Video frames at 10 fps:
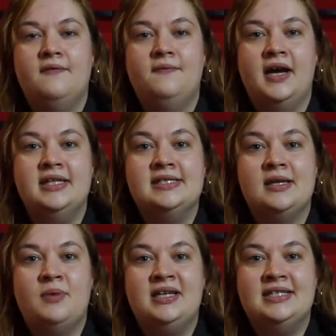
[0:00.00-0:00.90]
Find
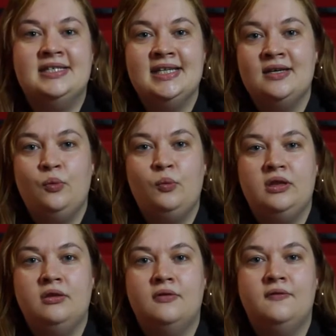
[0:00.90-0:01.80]
somewhere to sit
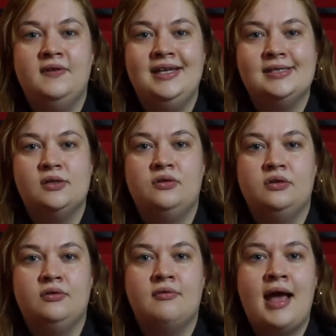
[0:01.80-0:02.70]
with your feet on
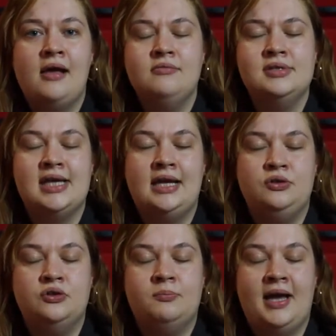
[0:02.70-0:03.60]
the ground
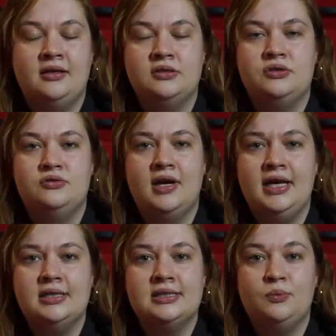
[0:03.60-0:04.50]
and your back
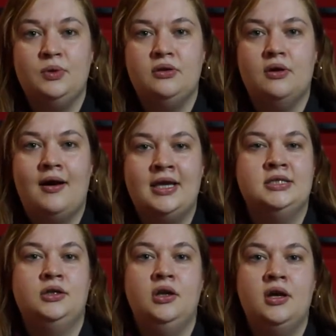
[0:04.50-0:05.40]
straight with your
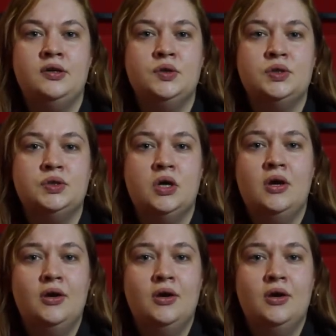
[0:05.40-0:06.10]
eyes closed,